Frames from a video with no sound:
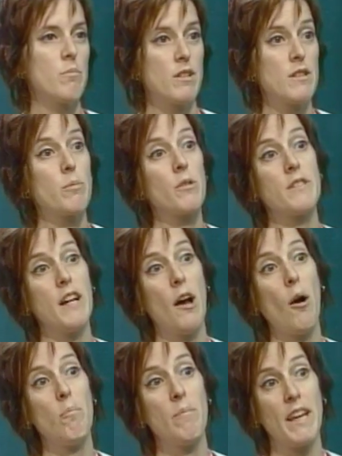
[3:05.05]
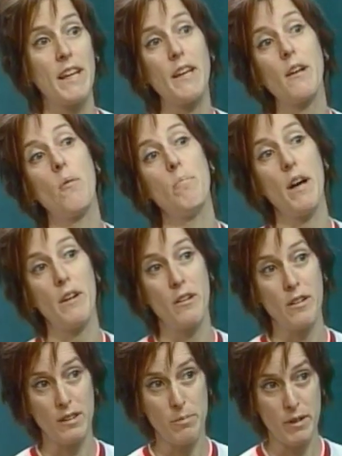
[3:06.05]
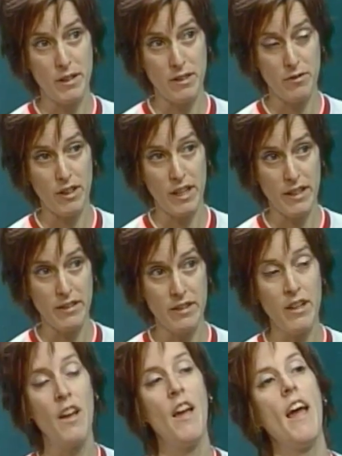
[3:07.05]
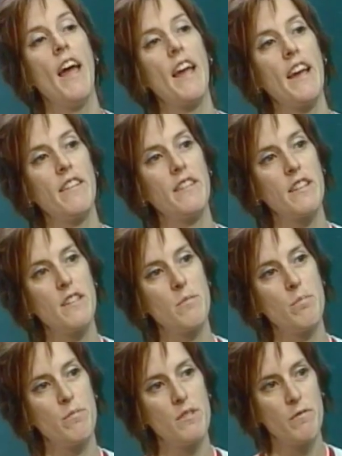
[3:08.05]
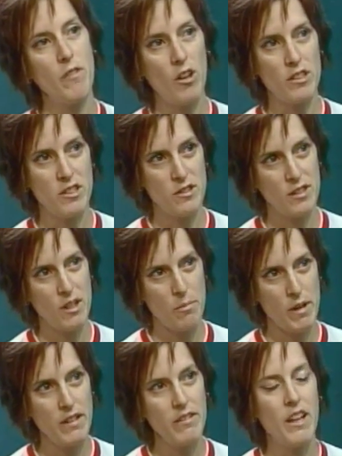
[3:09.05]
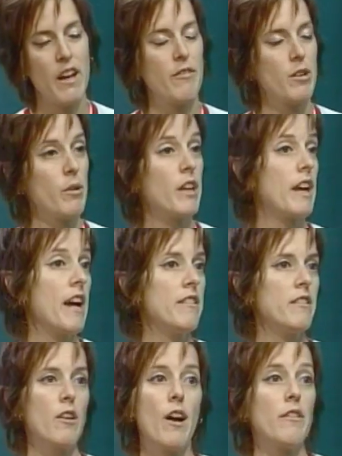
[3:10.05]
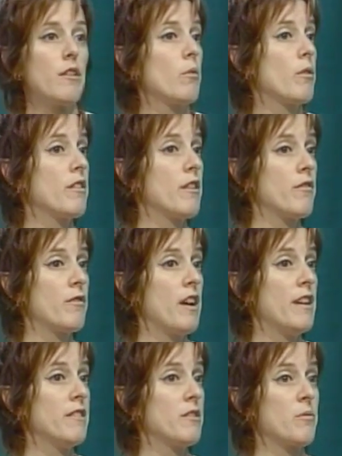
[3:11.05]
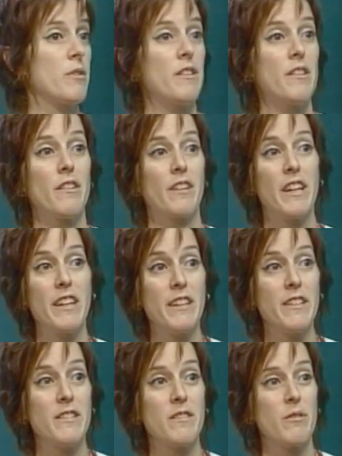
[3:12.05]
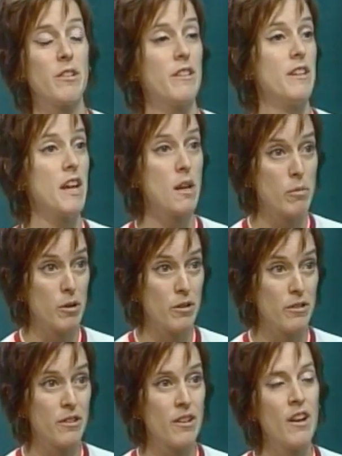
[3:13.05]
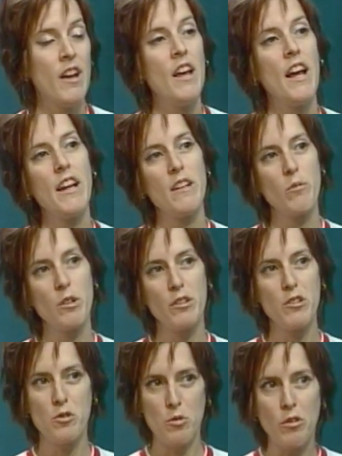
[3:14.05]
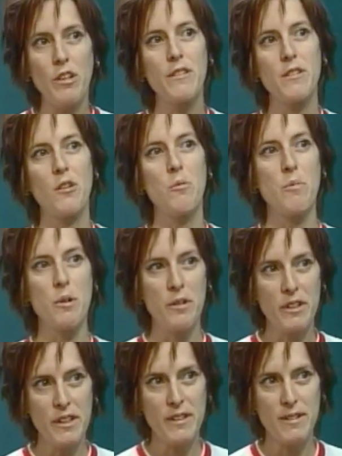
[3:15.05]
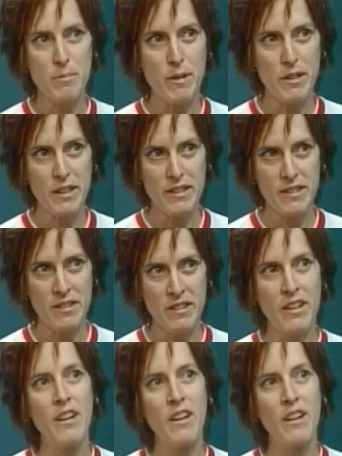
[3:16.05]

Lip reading: and principles that help make it a better experience for kids. And these volunteers come in every weekend. They're out there with their friends, with their kids, with the neighbors, and it really truly is a community experience.